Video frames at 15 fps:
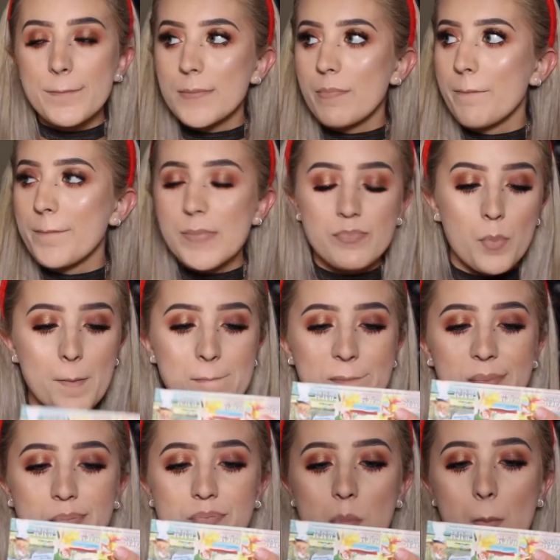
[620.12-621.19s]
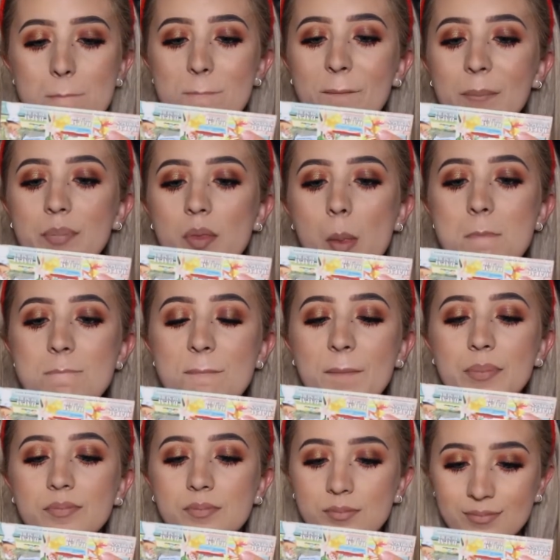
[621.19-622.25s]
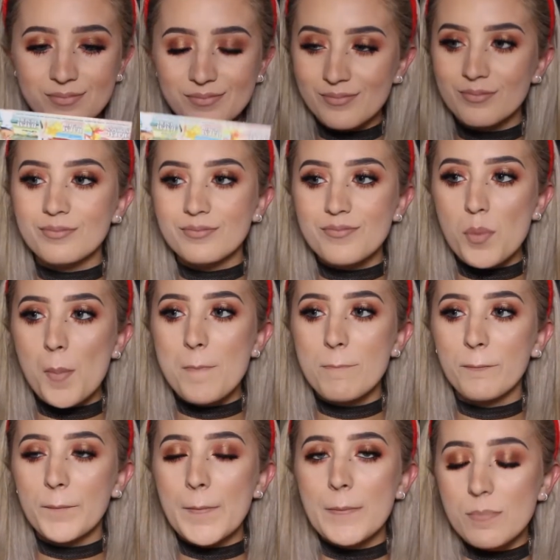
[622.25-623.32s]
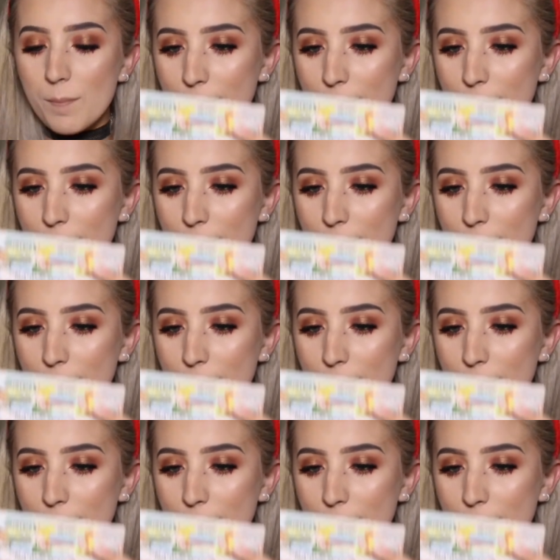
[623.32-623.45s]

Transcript: MAC lipsticks too, they like come in clutch. They stay on